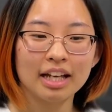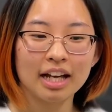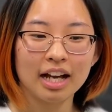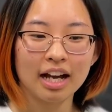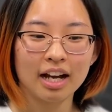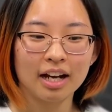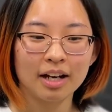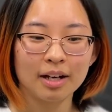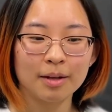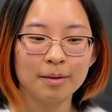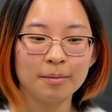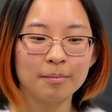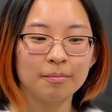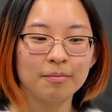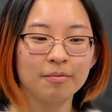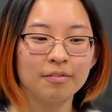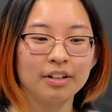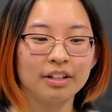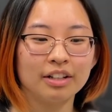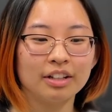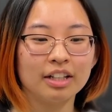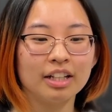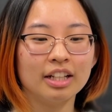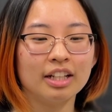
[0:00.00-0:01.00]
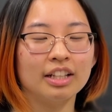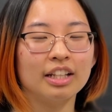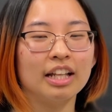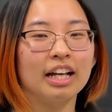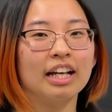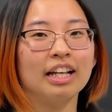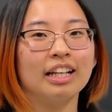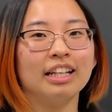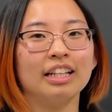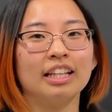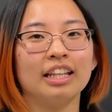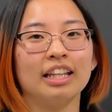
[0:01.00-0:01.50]
I'm very
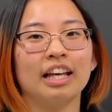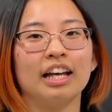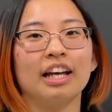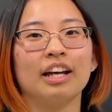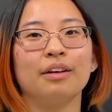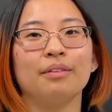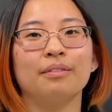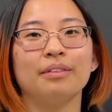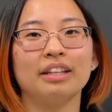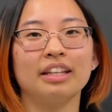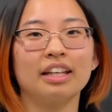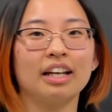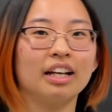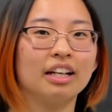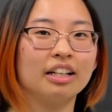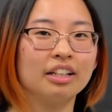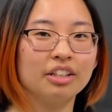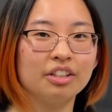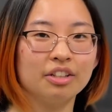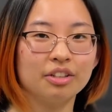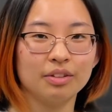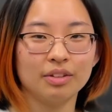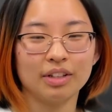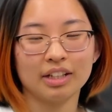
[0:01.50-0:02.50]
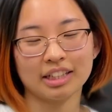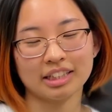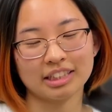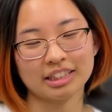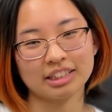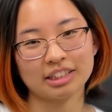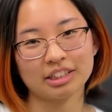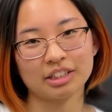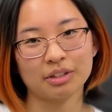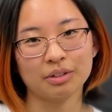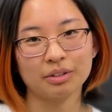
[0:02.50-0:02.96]
glad that we had you as